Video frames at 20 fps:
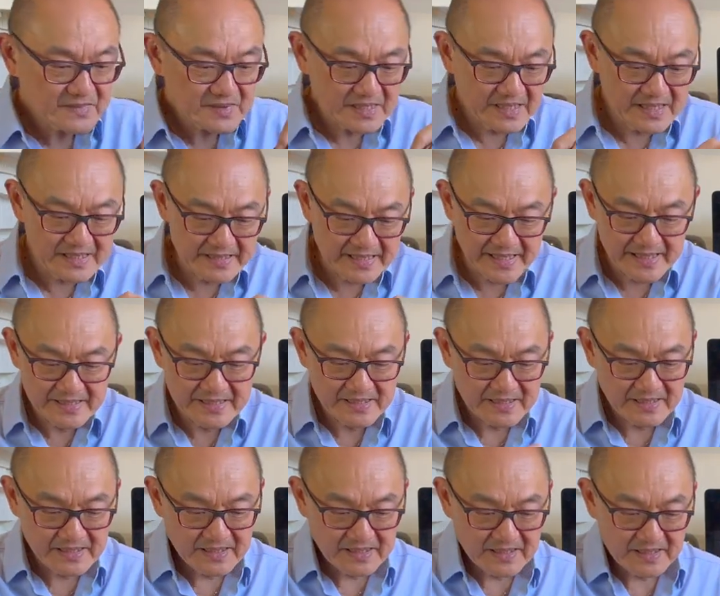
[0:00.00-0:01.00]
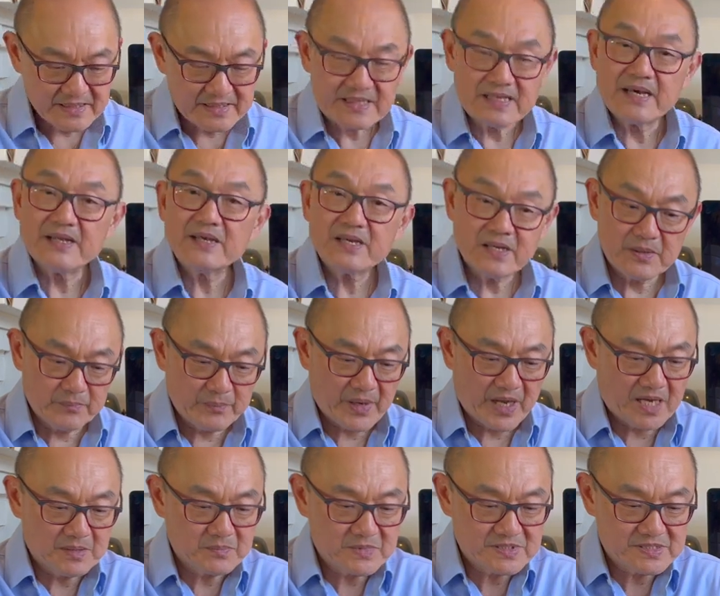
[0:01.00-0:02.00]
And then the other
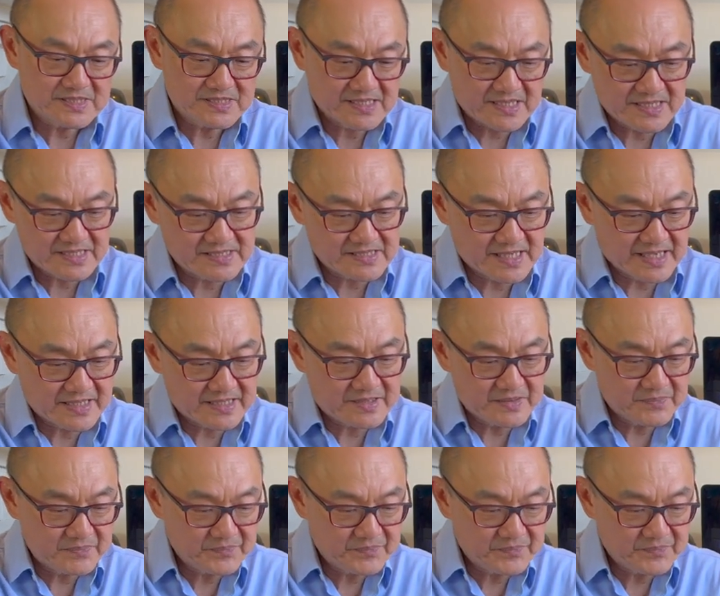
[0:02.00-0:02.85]
compartments, as I said,